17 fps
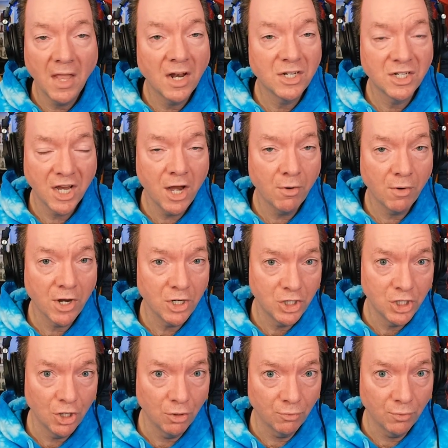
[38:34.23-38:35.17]
it's hearing
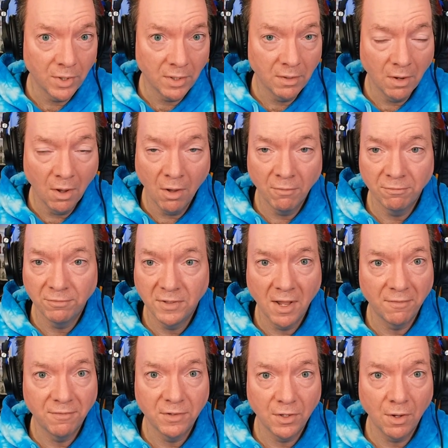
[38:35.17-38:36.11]
children of
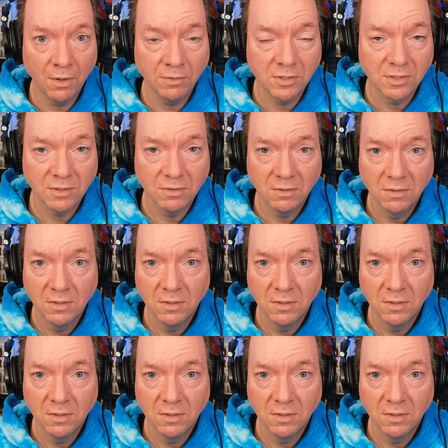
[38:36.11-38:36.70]
deaf adults.